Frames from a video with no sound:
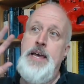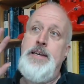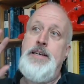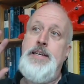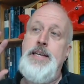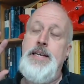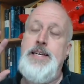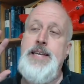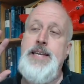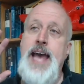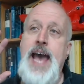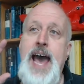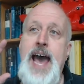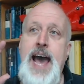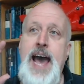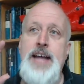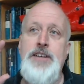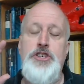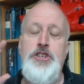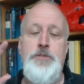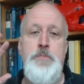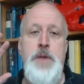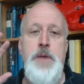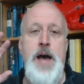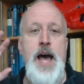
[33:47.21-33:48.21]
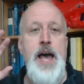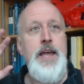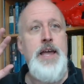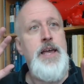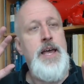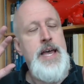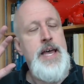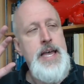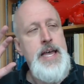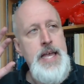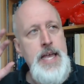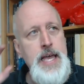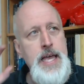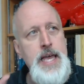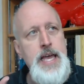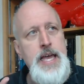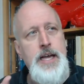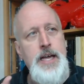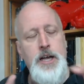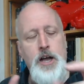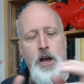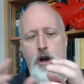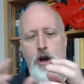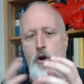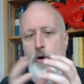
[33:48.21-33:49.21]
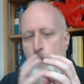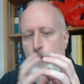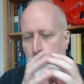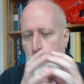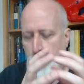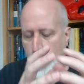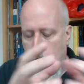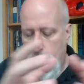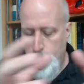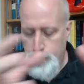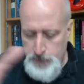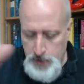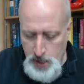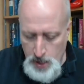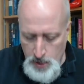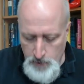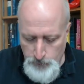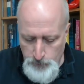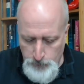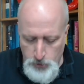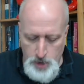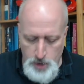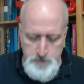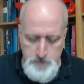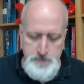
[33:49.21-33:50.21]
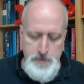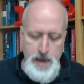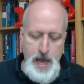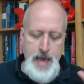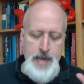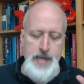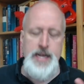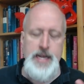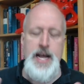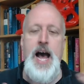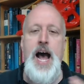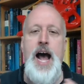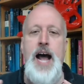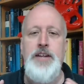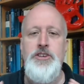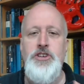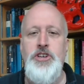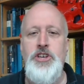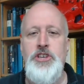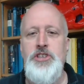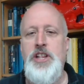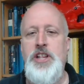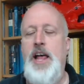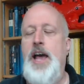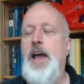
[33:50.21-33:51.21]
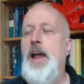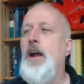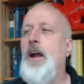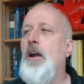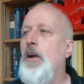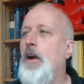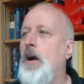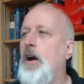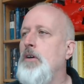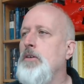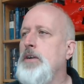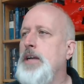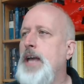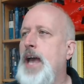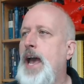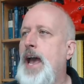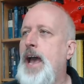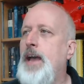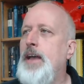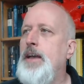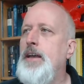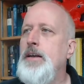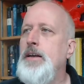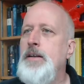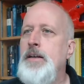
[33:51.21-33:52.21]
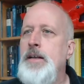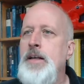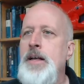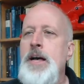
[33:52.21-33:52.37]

detach my ego from my conscious layer. Okay.